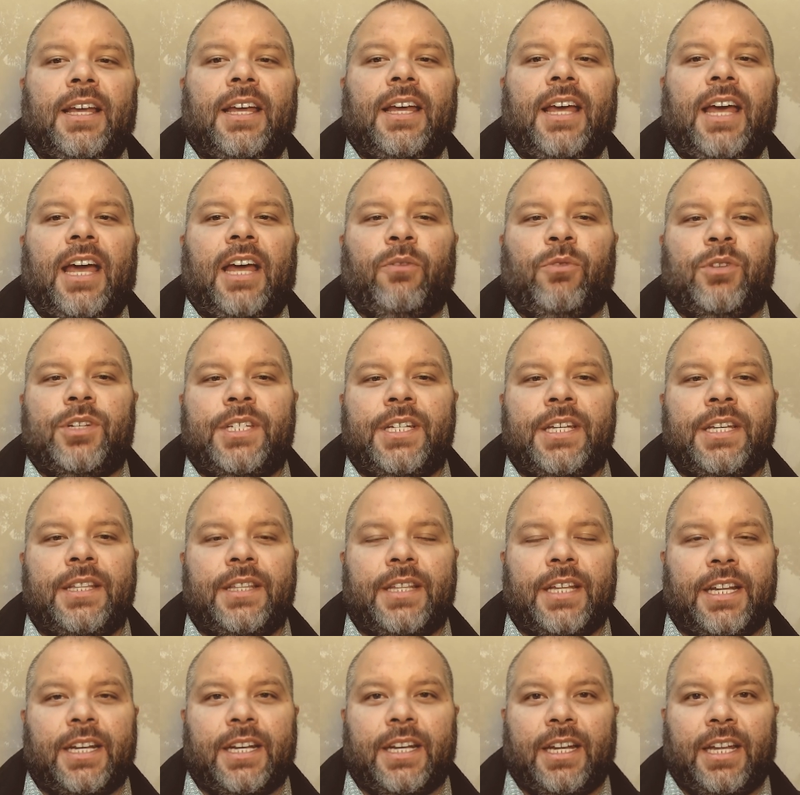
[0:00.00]
And we see
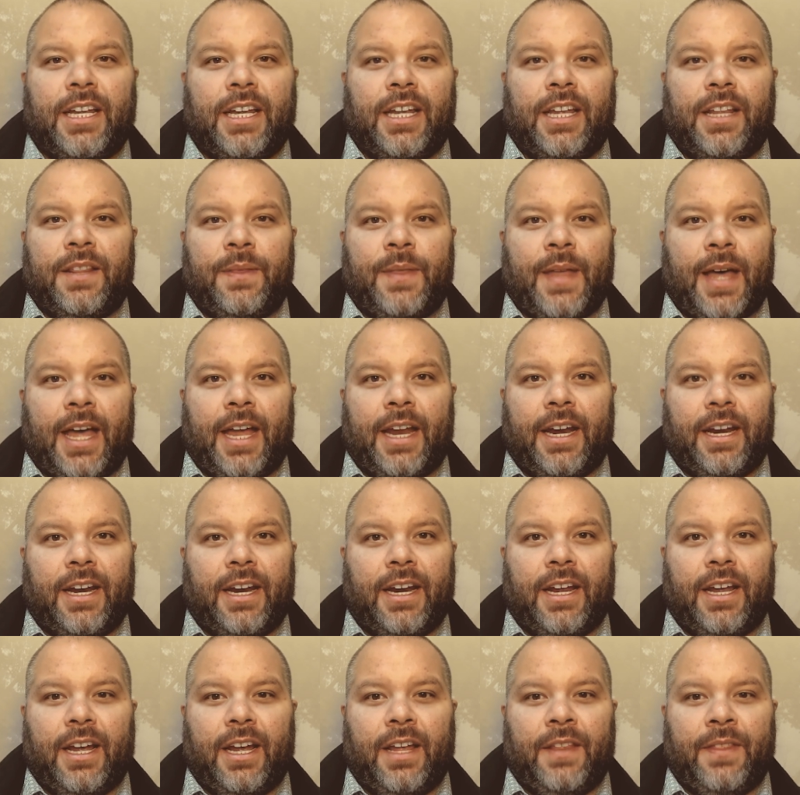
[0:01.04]

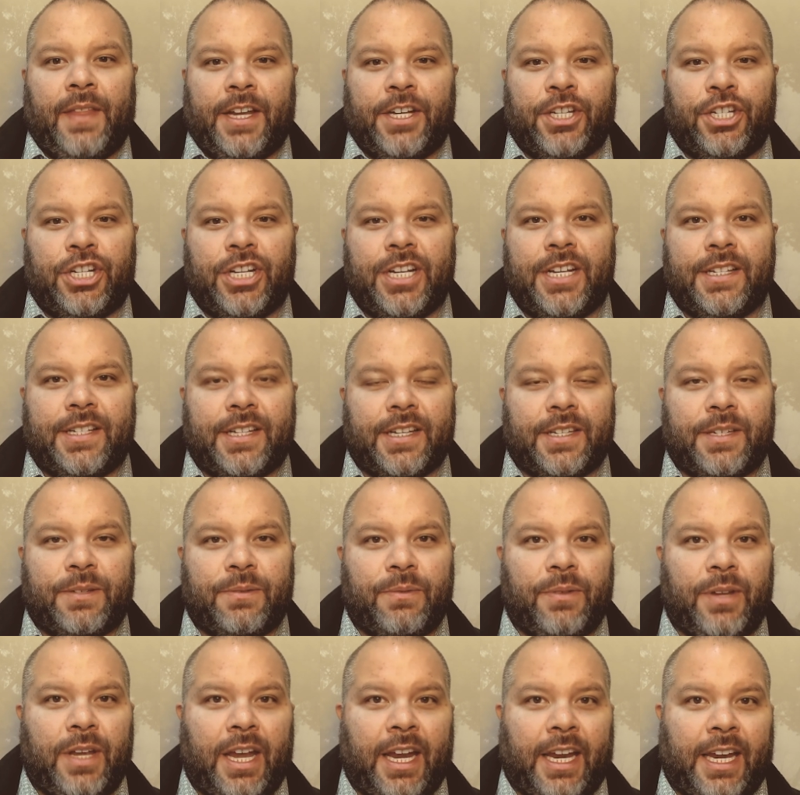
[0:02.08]
that Jesus,
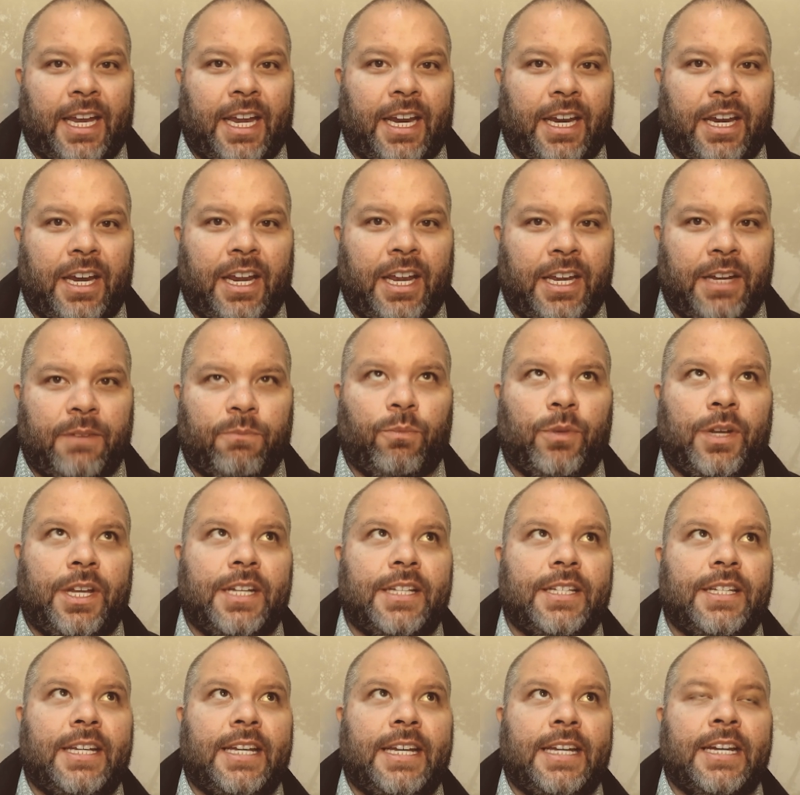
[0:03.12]
again,
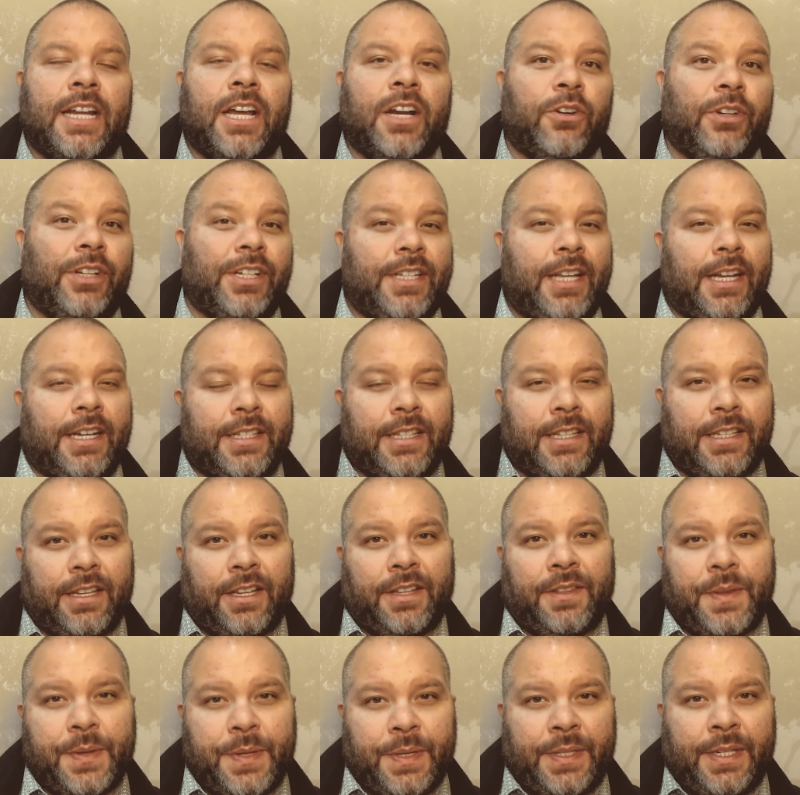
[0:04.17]
he not only takes
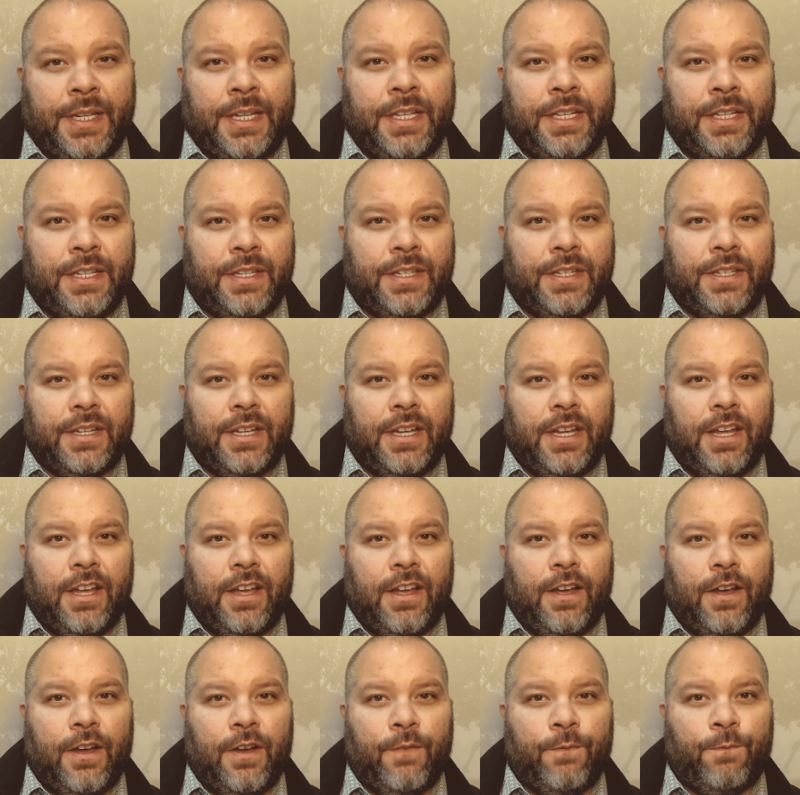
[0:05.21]
on the sins
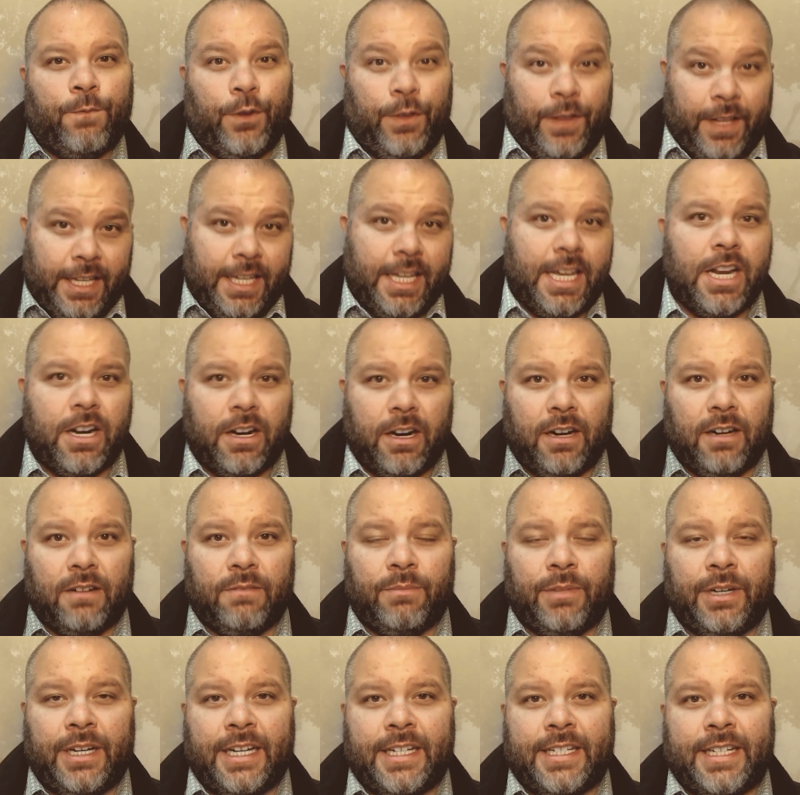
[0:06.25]
for the year,
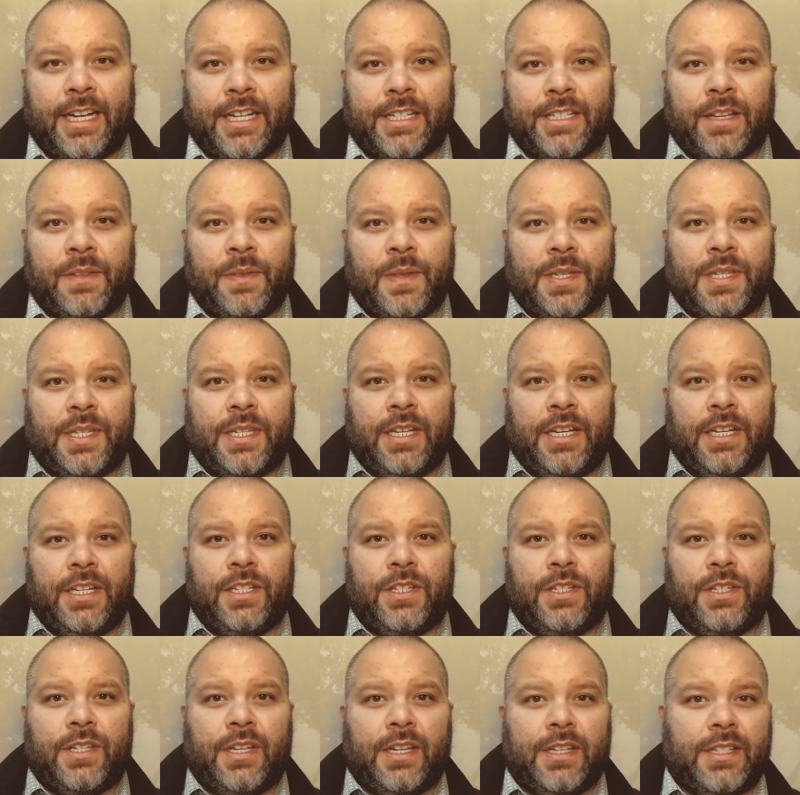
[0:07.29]
but he takes on the
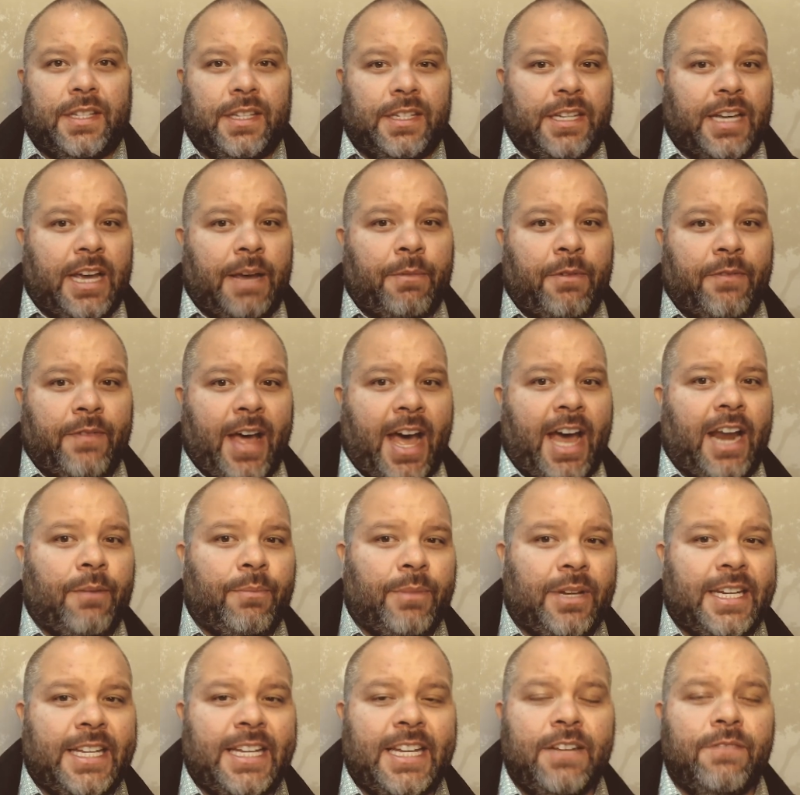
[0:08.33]
sins since the time of Adam
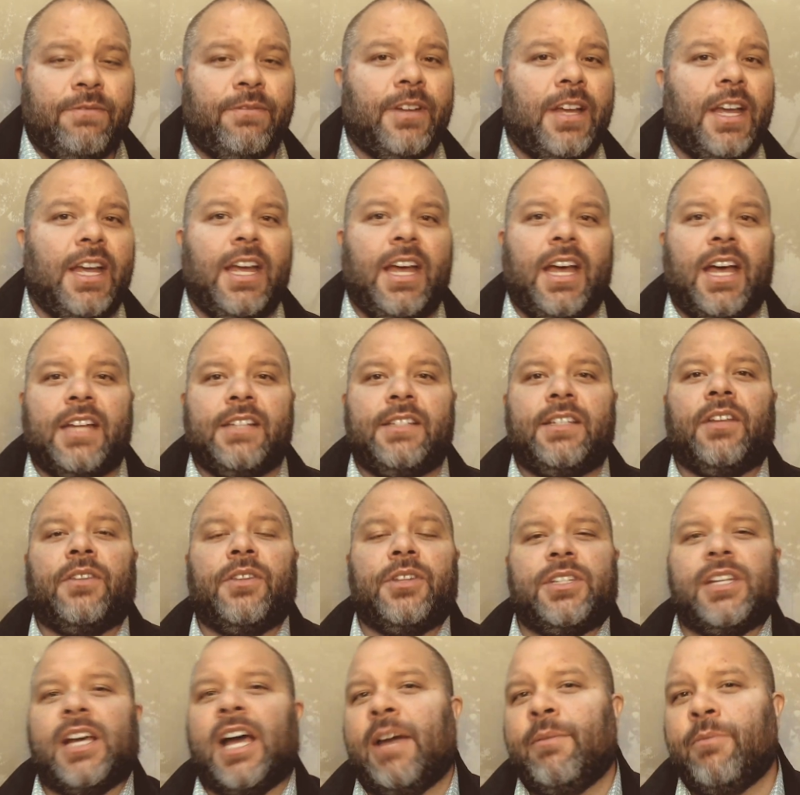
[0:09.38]
and Eve until the
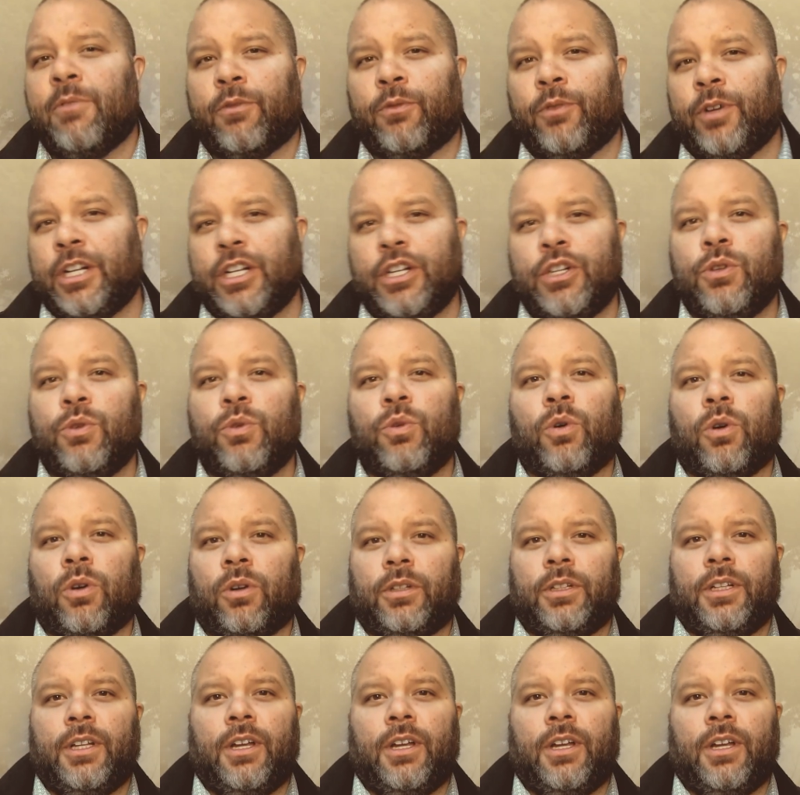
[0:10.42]
time of renewal